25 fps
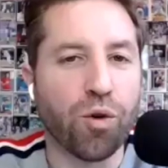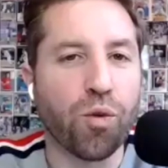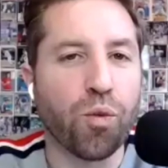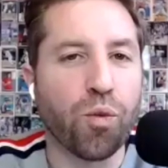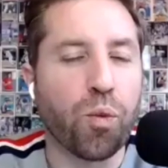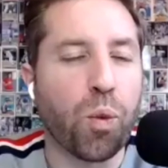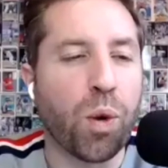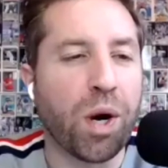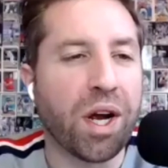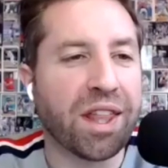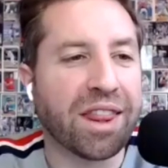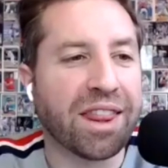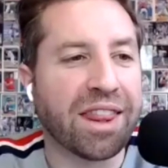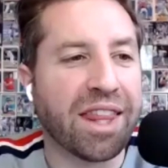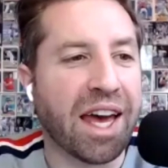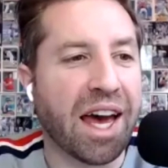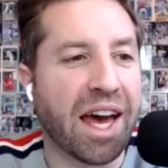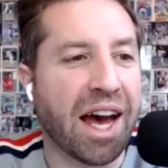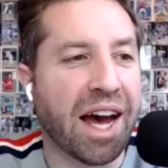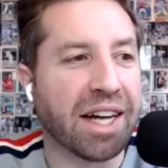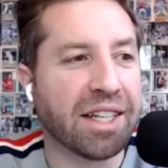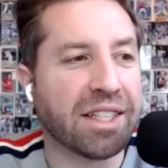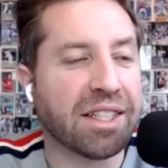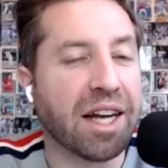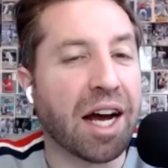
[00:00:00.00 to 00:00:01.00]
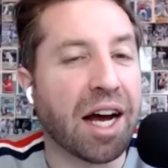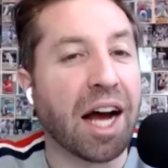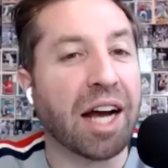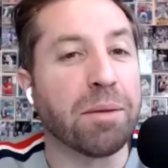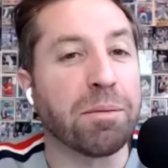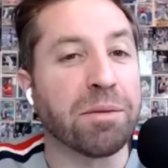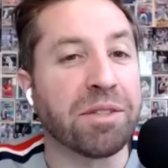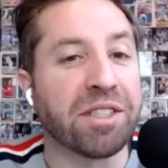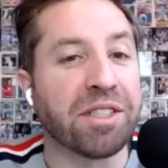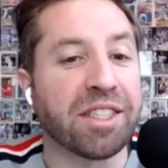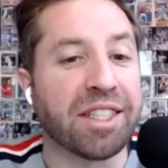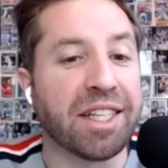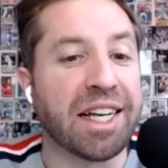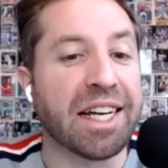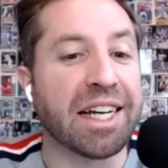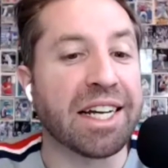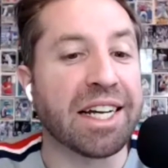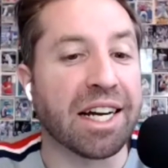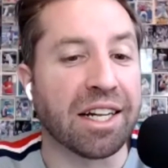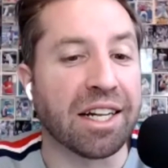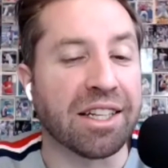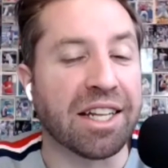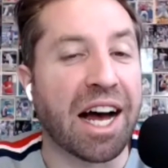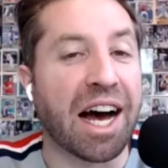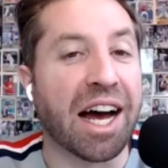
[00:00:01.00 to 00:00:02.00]
with that, I'm seeing a
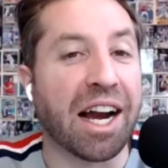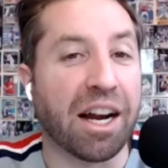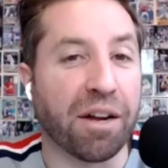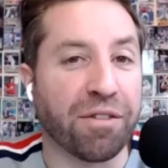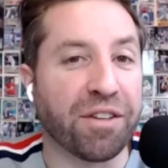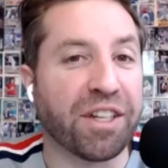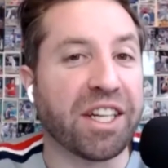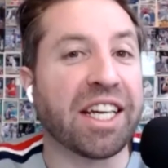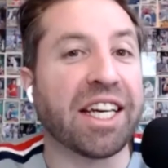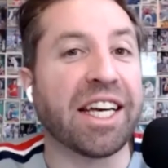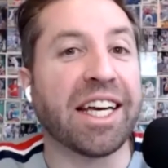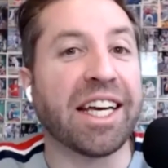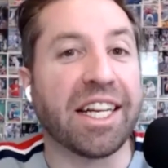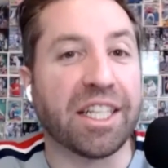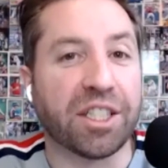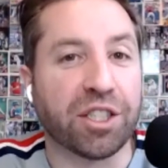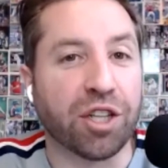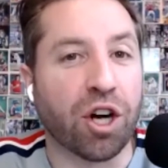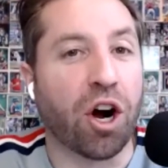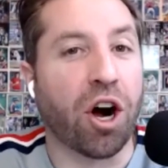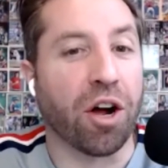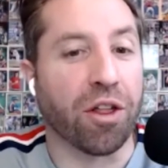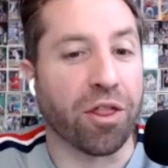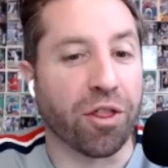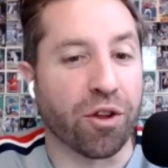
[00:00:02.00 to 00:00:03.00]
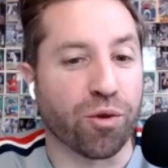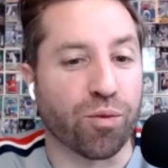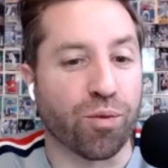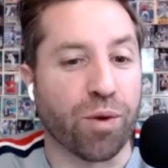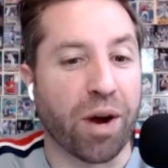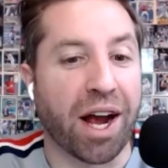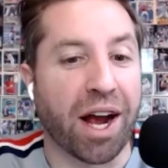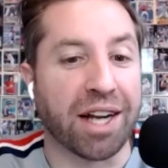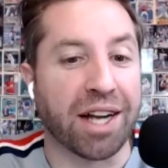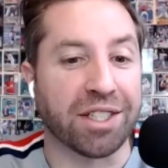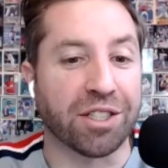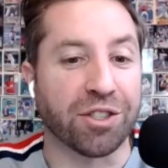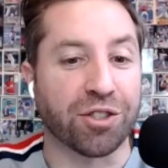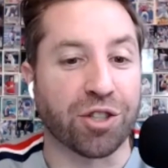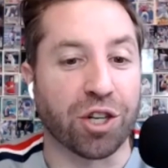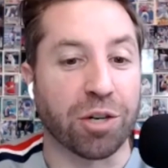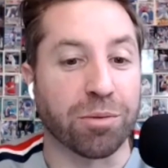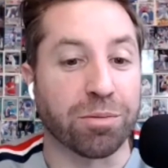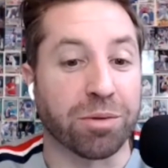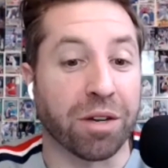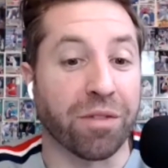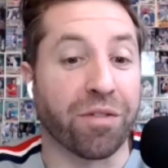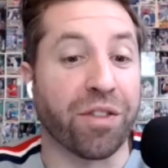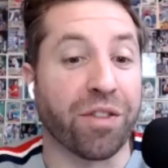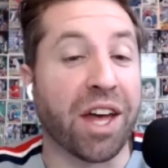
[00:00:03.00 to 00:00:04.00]
lot of heat on the Reds in
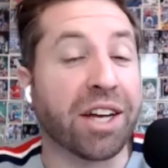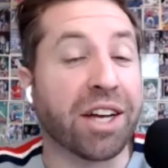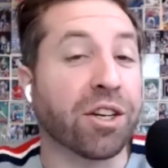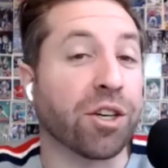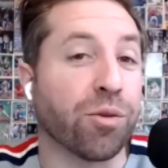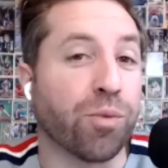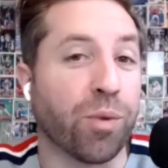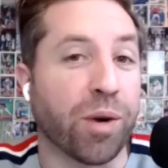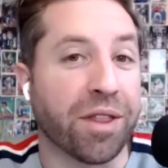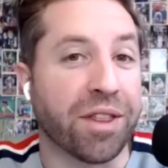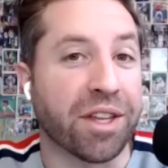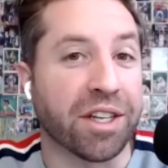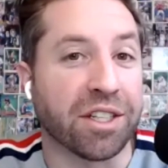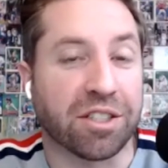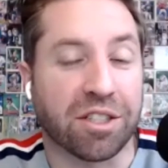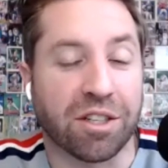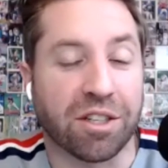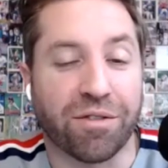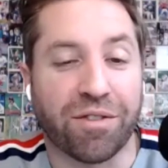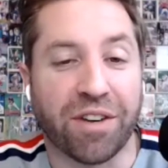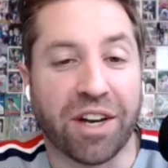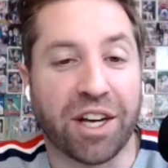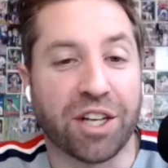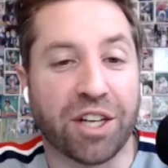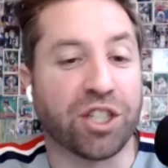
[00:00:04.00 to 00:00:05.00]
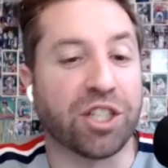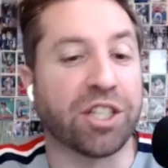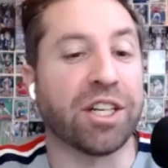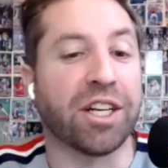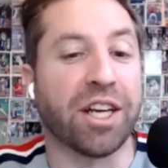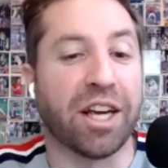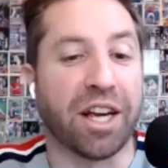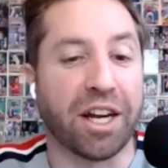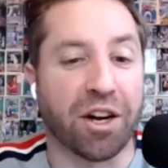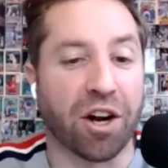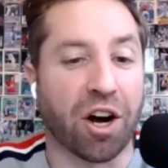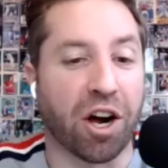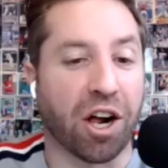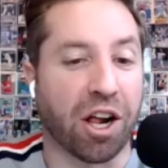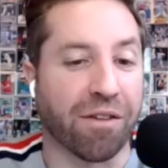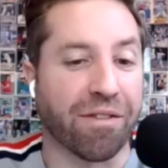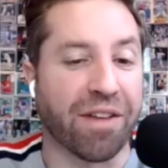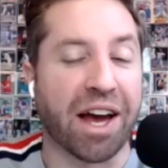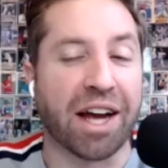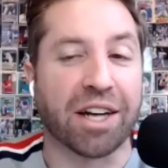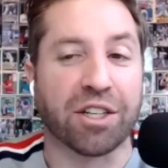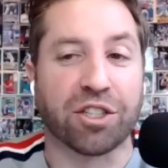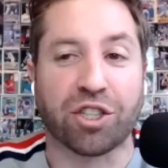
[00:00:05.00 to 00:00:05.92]
terms of they could win this division and all of that.